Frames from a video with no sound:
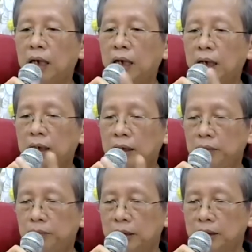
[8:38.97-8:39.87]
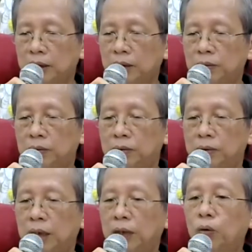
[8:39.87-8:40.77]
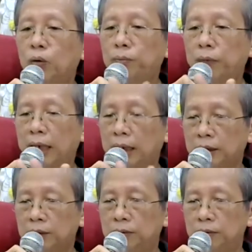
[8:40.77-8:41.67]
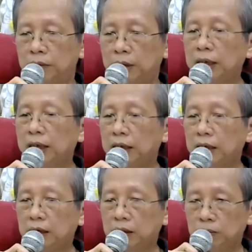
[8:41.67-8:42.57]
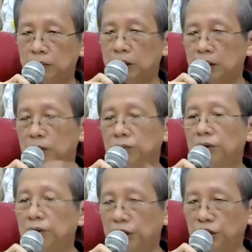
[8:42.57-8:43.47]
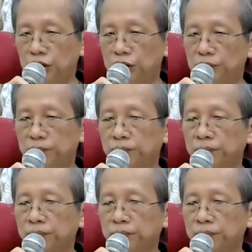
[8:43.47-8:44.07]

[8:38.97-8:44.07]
ehipasiko, and opanayiko, leading inward into your nature.